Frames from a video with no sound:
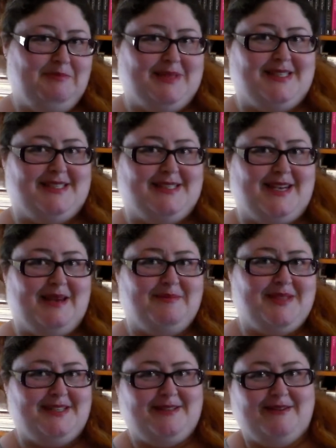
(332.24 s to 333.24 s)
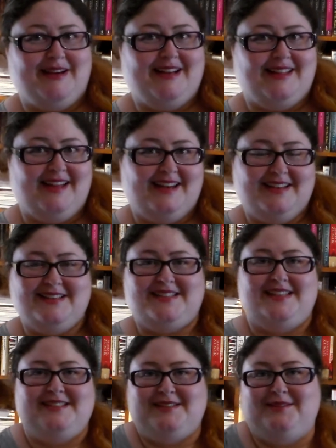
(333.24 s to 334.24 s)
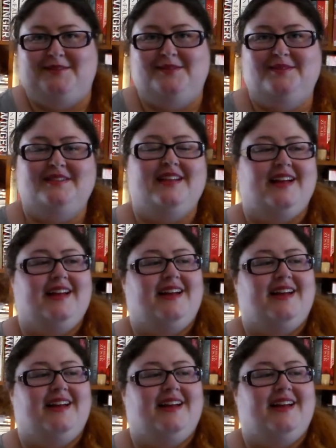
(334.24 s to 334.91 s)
Mr. Stamp's history class at school,